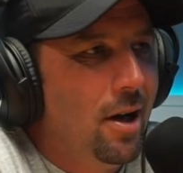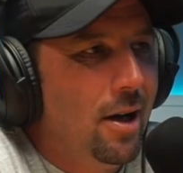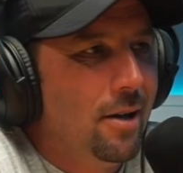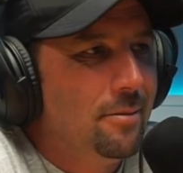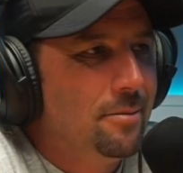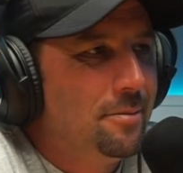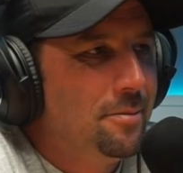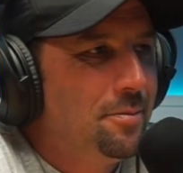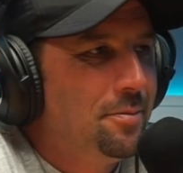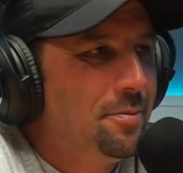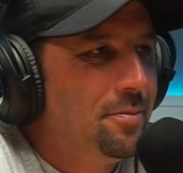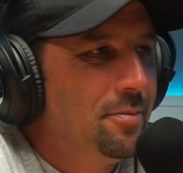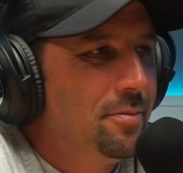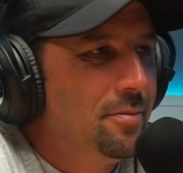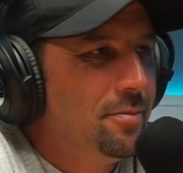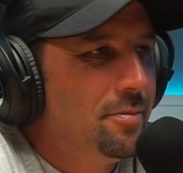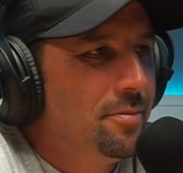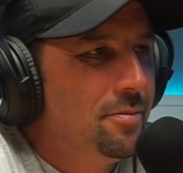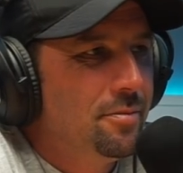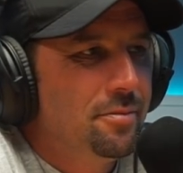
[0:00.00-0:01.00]
that. Oh
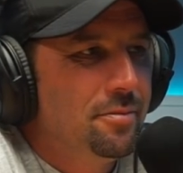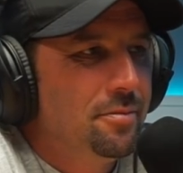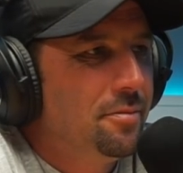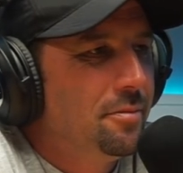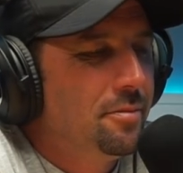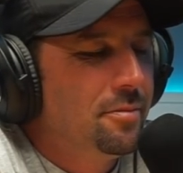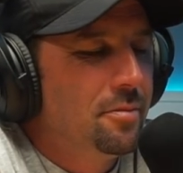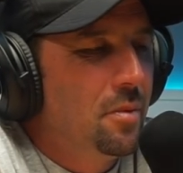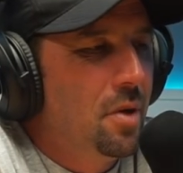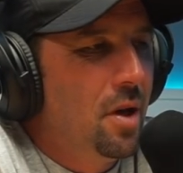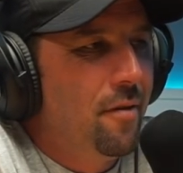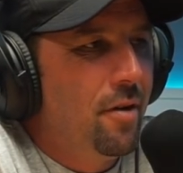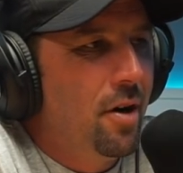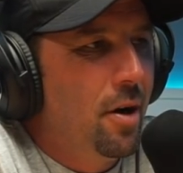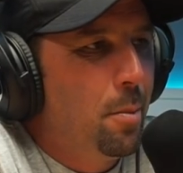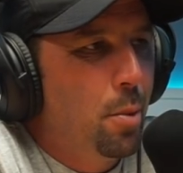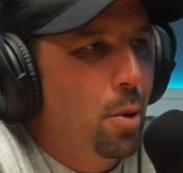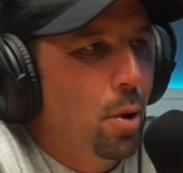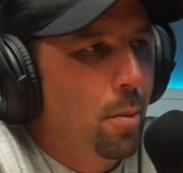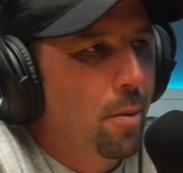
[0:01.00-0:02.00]
mate, yeah. Never
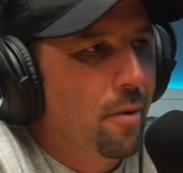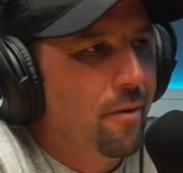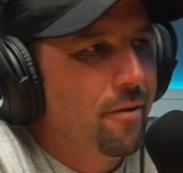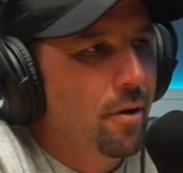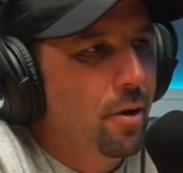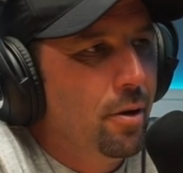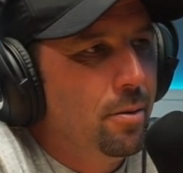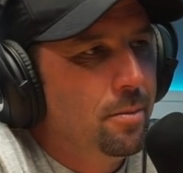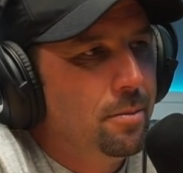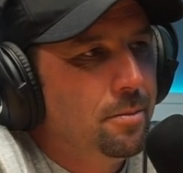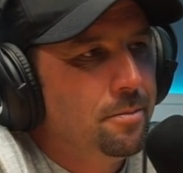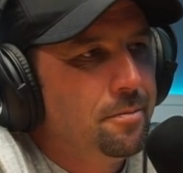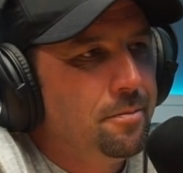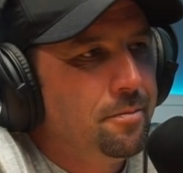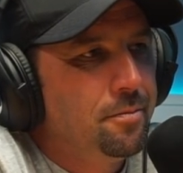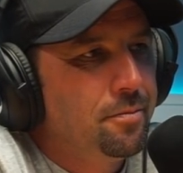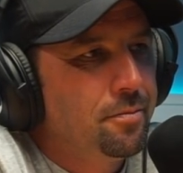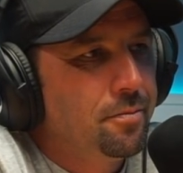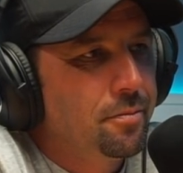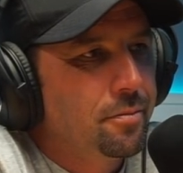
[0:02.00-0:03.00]
had proper. I remember flu. my
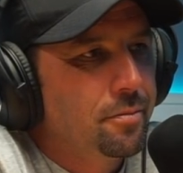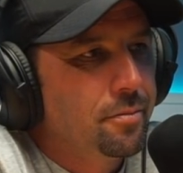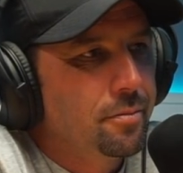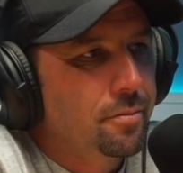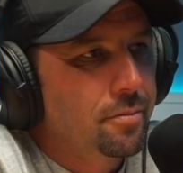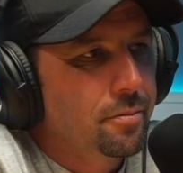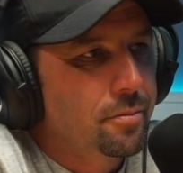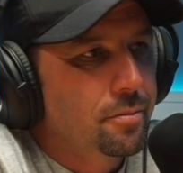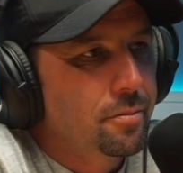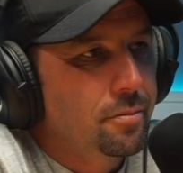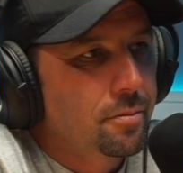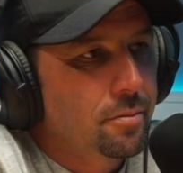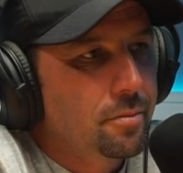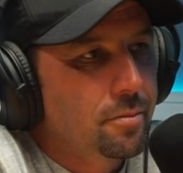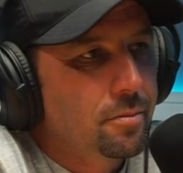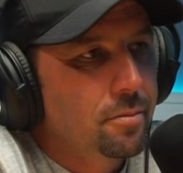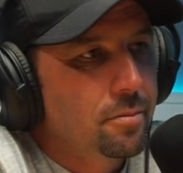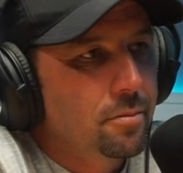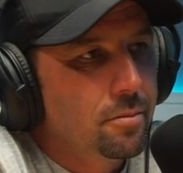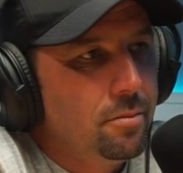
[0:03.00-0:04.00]
stepdad
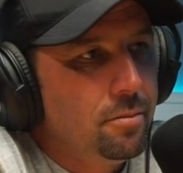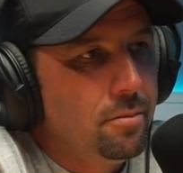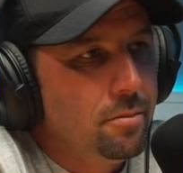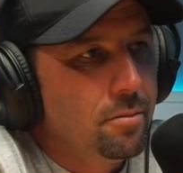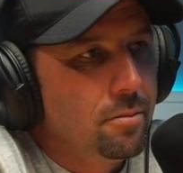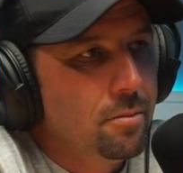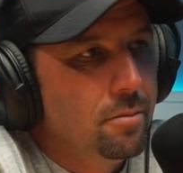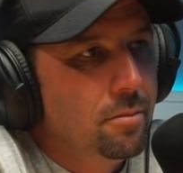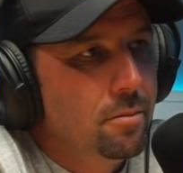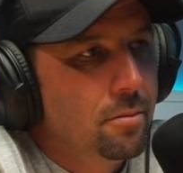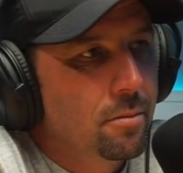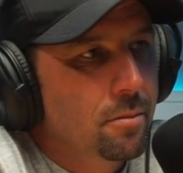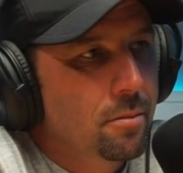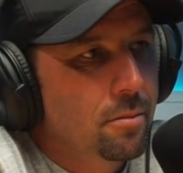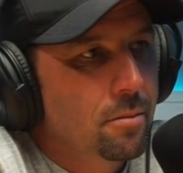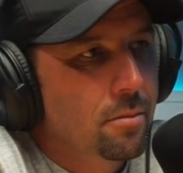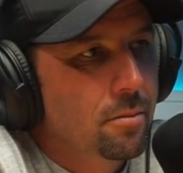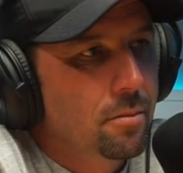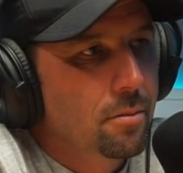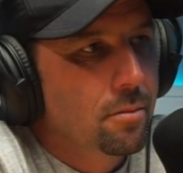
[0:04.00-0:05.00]
like he he
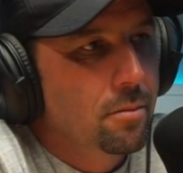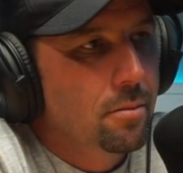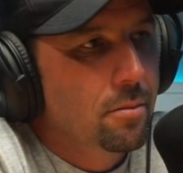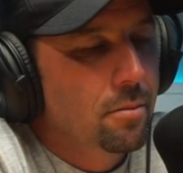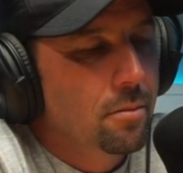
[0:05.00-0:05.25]
showed very